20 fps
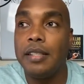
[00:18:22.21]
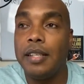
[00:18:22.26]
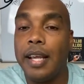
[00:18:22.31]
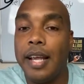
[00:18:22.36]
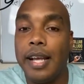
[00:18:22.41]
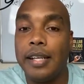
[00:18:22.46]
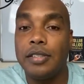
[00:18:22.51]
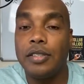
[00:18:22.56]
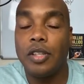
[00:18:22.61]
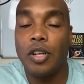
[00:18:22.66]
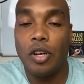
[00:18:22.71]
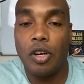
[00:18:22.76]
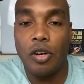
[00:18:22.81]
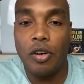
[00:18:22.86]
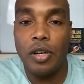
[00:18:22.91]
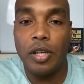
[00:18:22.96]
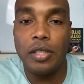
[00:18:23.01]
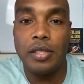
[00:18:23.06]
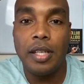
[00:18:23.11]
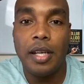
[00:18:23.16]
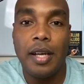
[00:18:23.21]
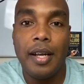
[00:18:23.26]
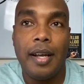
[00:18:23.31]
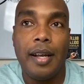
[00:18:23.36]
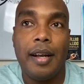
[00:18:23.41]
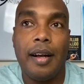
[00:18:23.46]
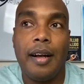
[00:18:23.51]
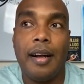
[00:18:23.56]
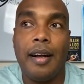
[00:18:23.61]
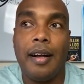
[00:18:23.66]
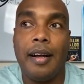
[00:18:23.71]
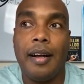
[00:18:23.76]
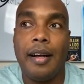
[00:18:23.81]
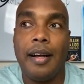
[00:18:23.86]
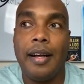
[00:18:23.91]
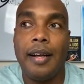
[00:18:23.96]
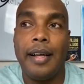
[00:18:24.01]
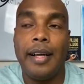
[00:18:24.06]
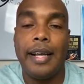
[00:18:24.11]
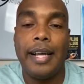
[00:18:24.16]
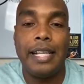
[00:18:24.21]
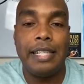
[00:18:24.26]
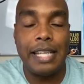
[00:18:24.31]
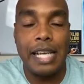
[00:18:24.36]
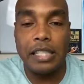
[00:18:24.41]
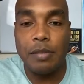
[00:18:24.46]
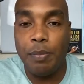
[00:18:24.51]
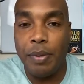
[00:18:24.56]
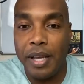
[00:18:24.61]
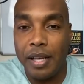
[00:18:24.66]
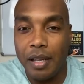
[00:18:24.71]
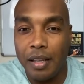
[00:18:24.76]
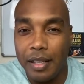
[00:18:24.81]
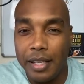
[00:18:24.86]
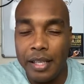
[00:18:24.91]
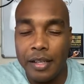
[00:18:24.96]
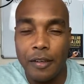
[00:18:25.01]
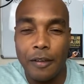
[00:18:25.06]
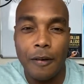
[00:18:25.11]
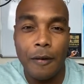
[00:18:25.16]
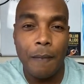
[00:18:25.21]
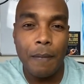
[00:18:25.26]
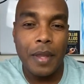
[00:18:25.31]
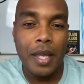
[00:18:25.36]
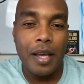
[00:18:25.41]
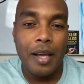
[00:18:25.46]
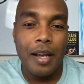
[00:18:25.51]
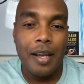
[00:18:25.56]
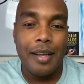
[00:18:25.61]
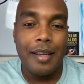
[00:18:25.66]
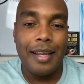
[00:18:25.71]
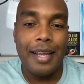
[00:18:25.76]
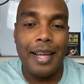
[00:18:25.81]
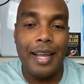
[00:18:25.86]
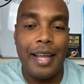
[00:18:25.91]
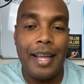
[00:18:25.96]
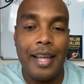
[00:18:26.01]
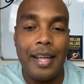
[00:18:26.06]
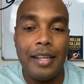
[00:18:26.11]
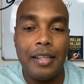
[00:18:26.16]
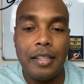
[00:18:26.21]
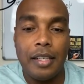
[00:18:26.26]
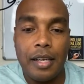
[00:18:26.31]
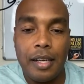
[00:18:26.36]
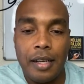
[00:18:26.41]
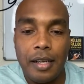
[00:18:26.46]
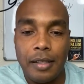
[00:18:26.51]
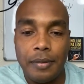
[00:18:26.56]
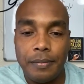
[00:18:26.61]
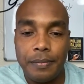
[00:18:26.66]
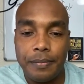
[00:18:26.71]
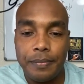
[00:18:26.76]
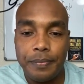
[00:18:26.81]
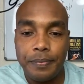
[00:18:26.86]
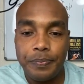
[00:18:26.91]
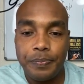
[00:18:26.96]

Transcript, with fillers: It takes courage uh, it takes being a leader. And uh,